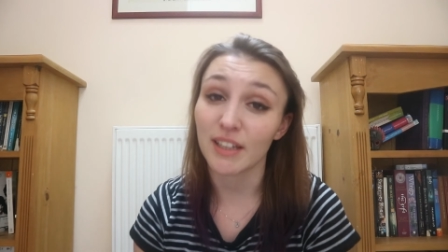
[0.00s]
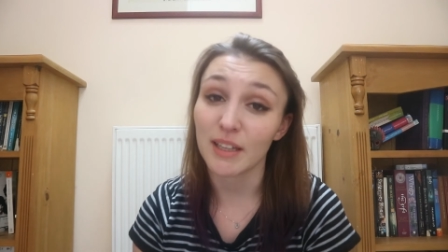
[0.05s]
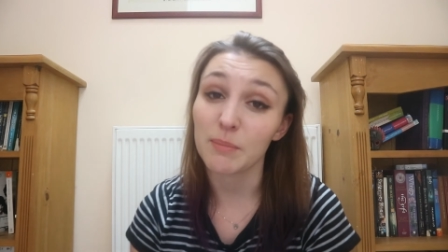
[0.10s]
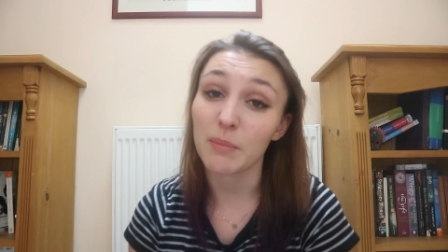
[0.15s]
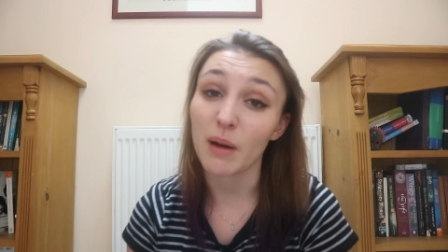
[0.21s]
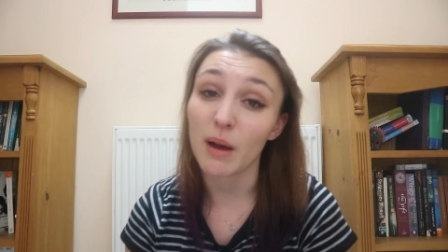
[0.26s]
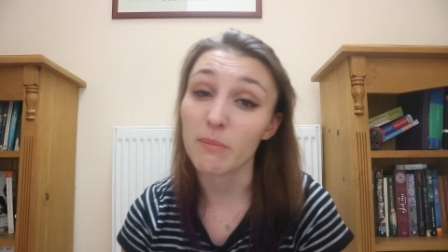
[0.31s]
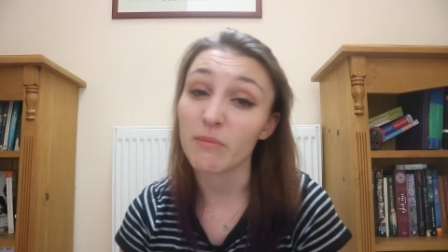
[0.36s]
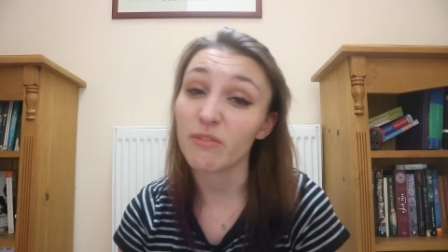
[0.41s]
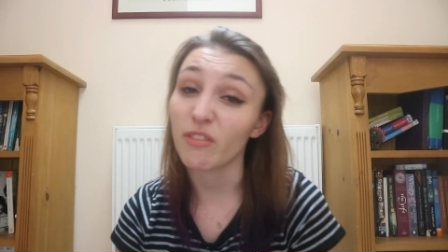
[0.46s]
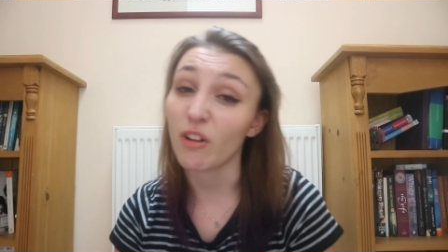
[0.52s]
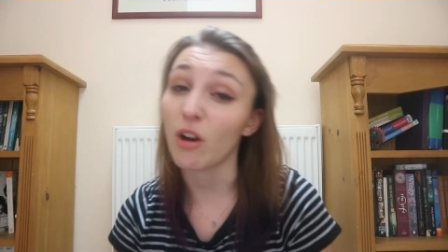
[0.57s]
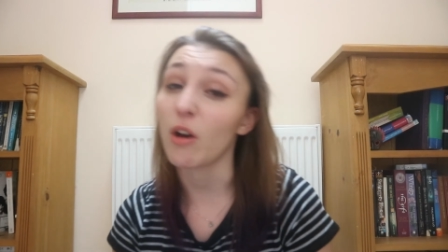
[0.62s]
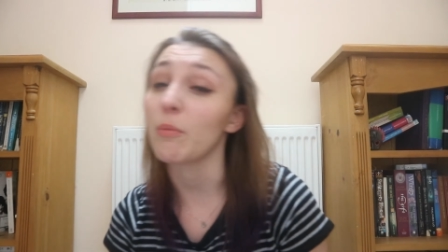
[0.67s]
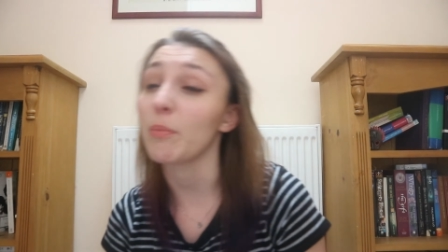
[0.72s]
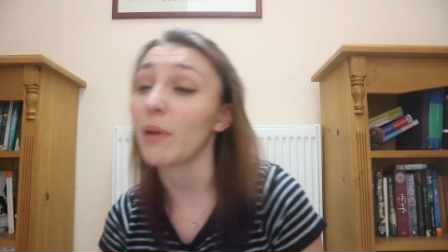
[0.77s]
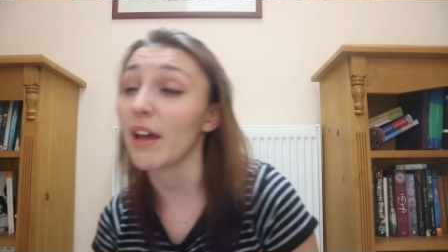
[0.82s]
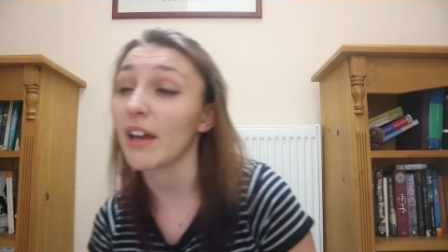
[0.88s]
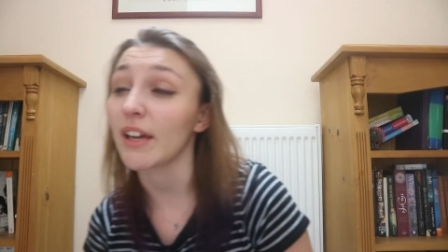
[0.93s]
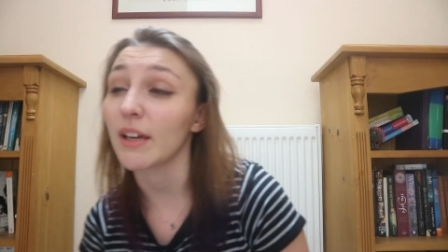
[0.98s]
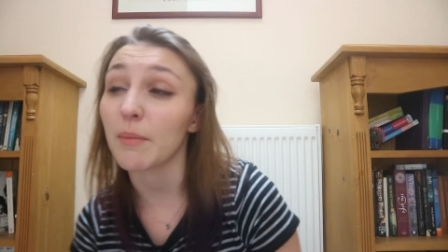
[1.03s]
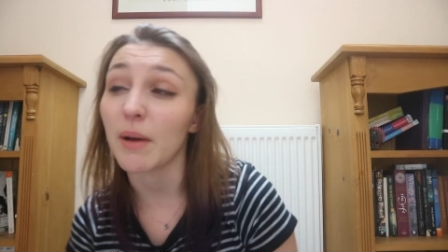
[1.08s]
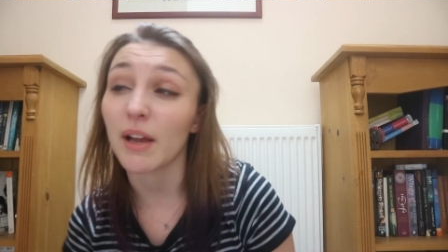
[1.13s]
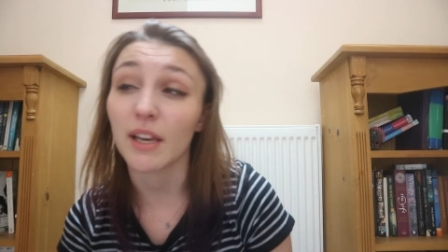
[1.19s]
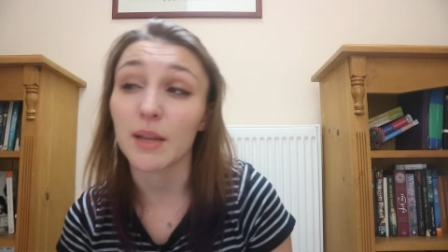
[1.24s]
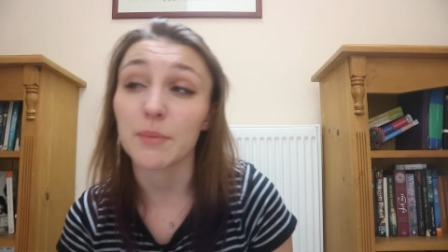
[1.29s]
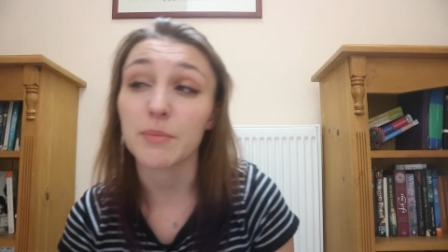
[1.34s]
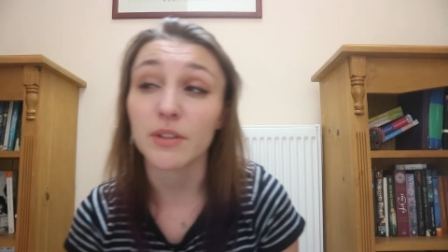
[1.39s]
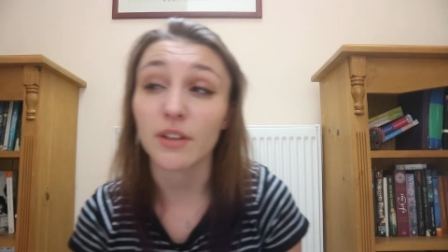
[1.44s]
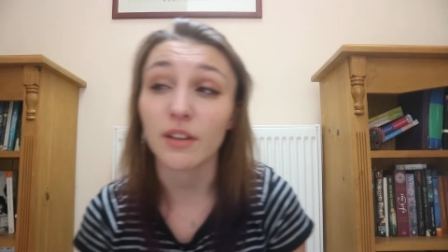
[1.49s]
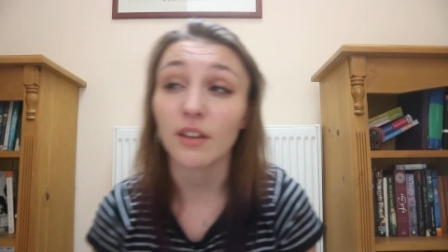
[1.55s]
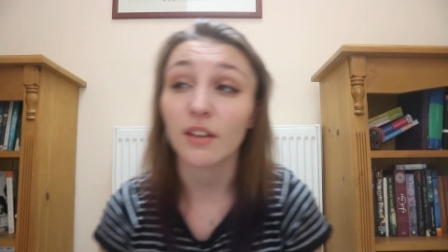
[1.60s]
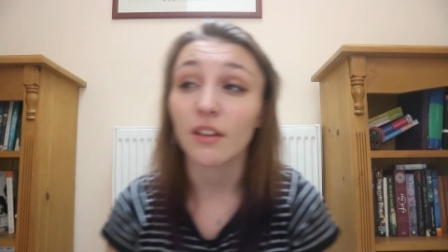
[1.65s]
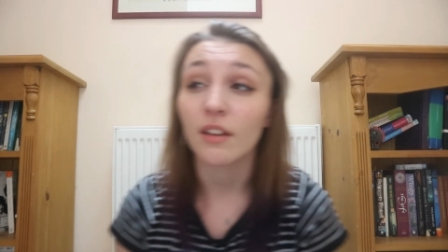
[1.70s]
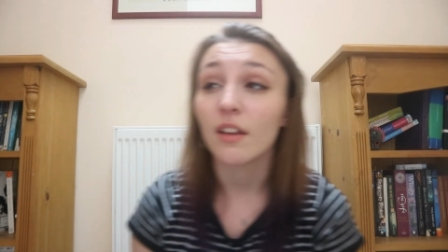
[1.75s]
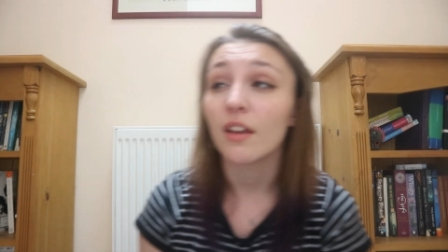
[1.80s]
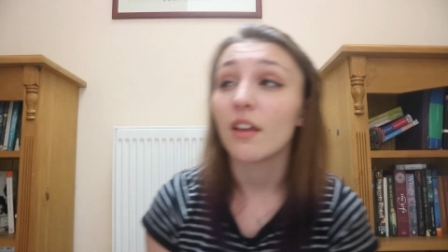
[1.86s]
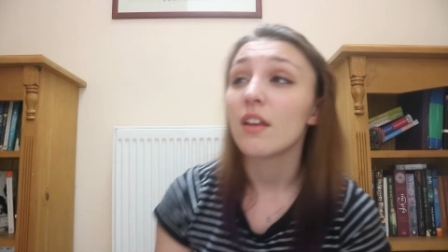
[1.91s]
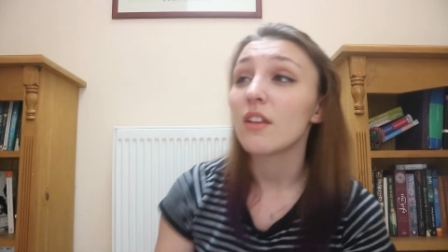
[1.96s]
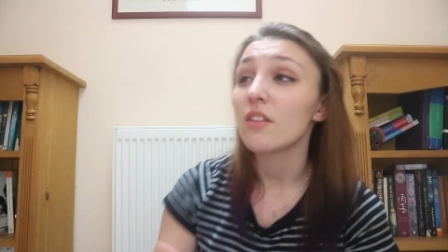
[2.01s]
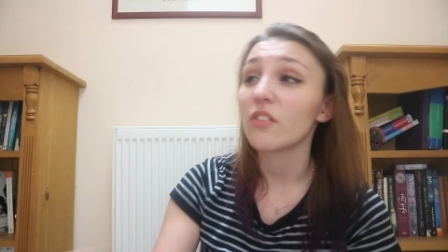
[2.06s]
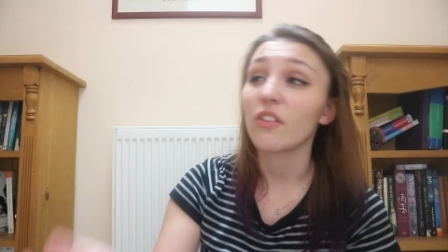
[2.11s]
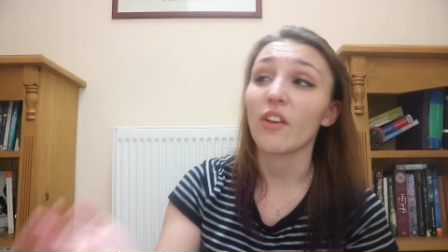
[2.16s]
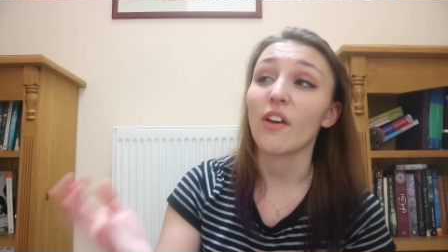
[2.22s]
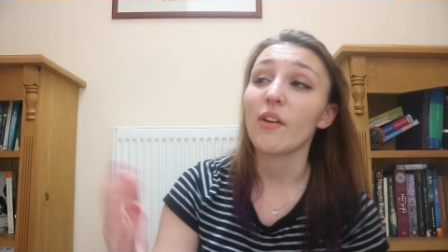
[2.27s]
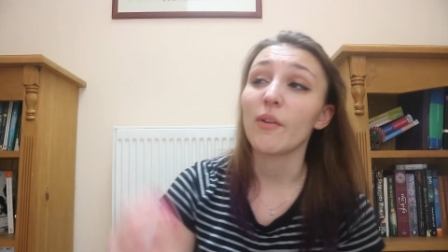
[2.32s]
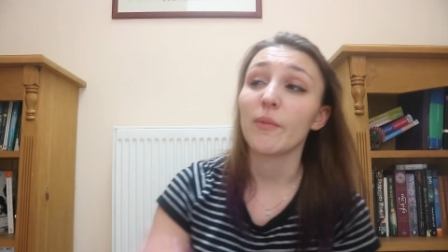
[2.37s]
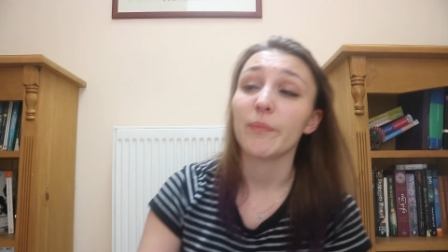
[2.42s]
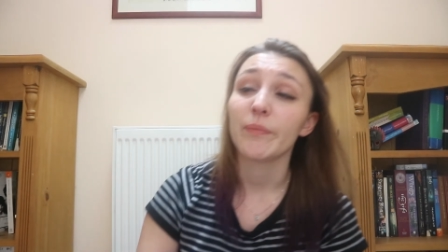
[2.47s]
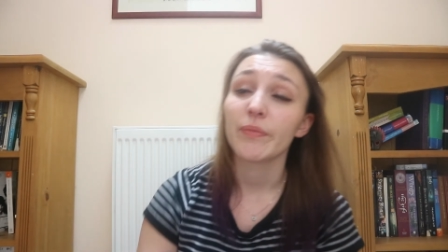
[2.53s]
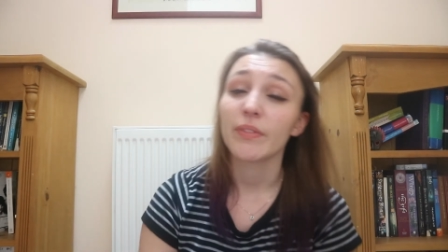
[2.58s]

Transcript: lip balm before applying a matte lipstick. So,